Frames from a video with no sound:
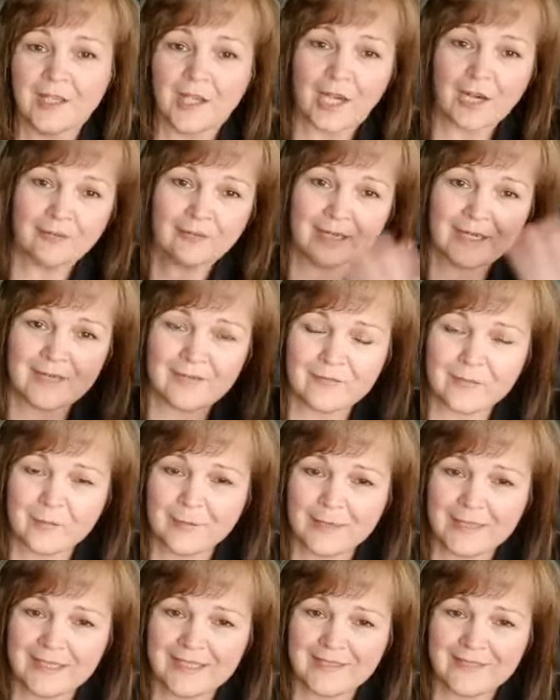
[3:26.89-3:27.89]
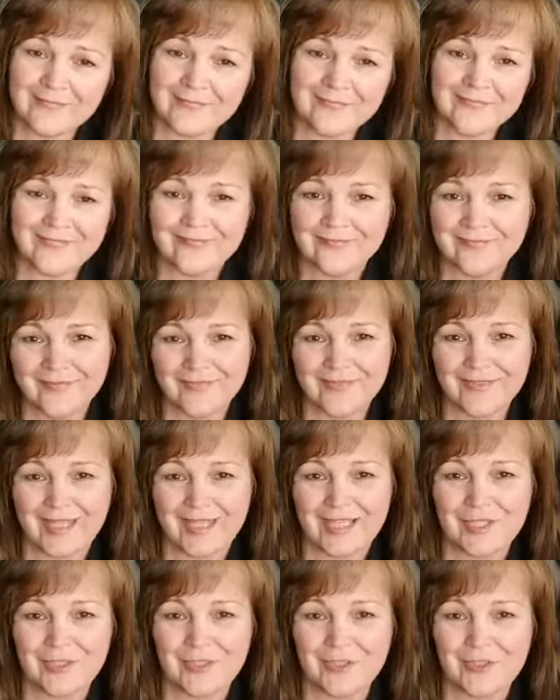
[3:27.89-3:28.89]
All right, everybody.
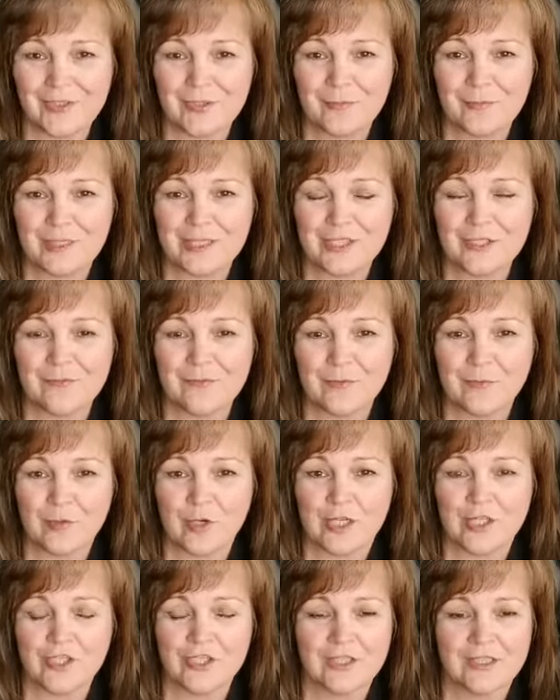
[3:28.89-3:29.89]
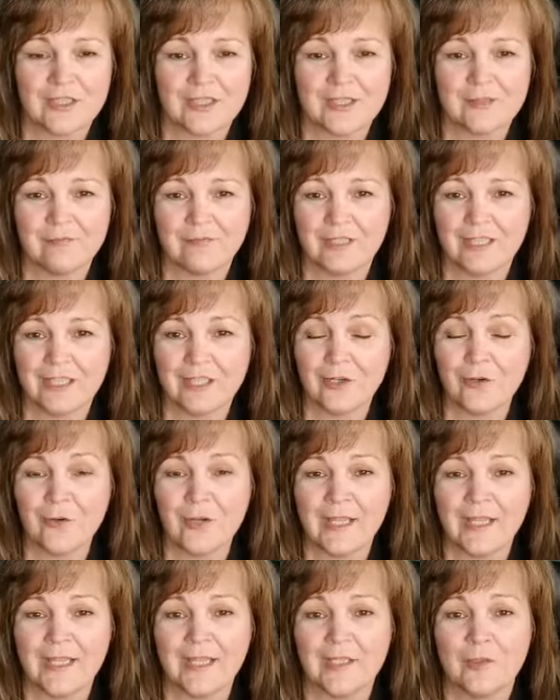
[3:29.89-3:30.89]
Thank you so much for watching this video
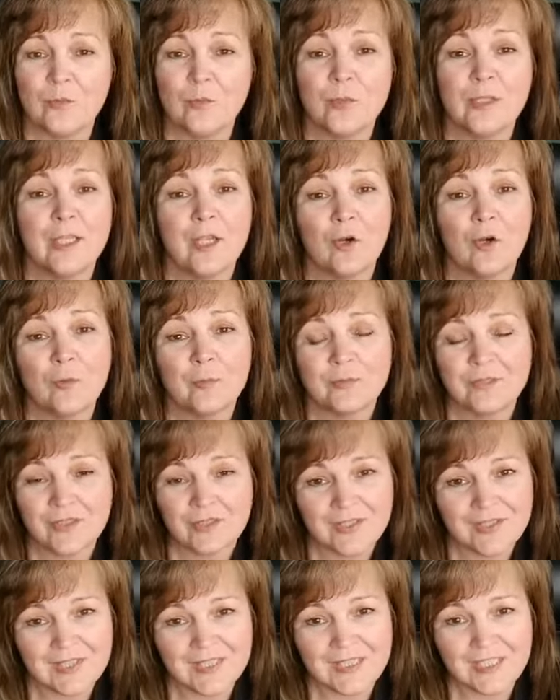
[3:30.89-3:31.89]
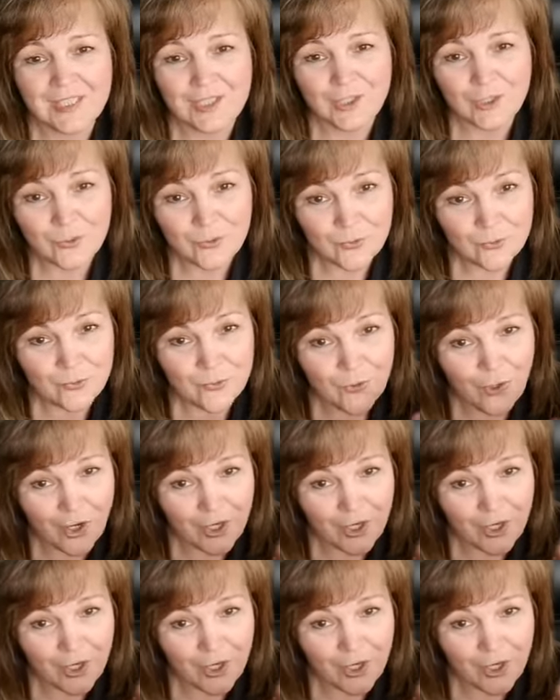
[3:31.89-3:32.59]
and we hope to see you